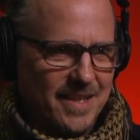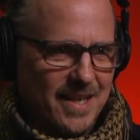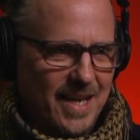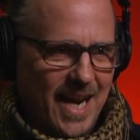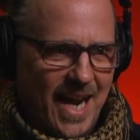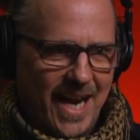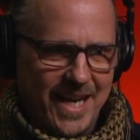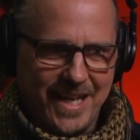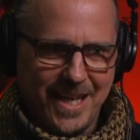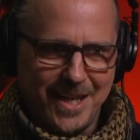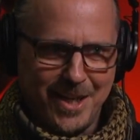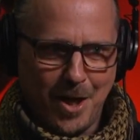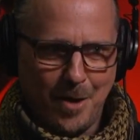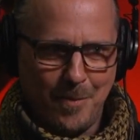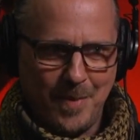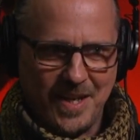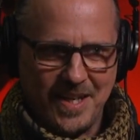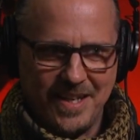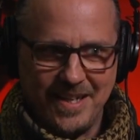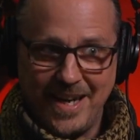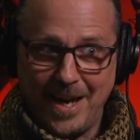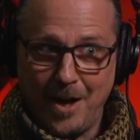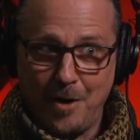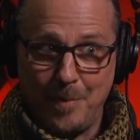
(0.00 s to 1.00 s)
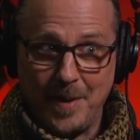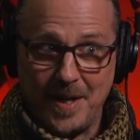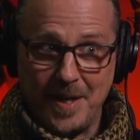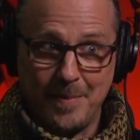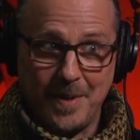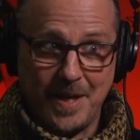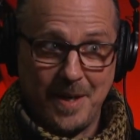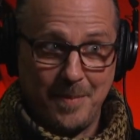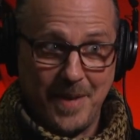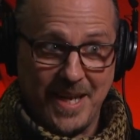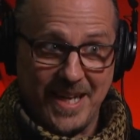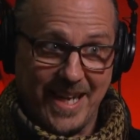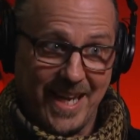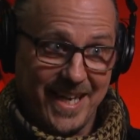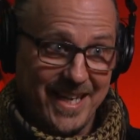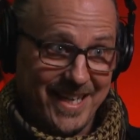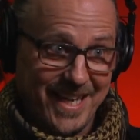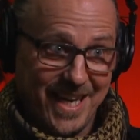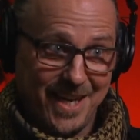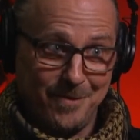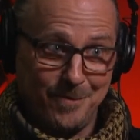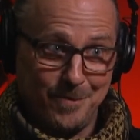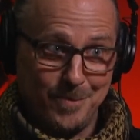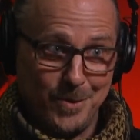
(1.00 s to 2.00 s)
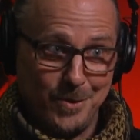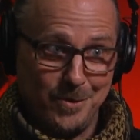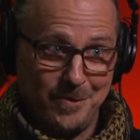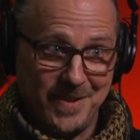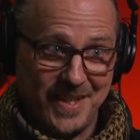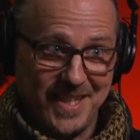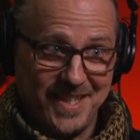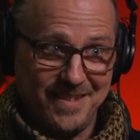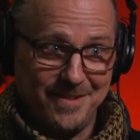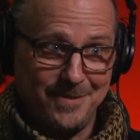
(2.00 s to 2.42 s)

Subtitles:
I can come in and help anybody make any kind of movie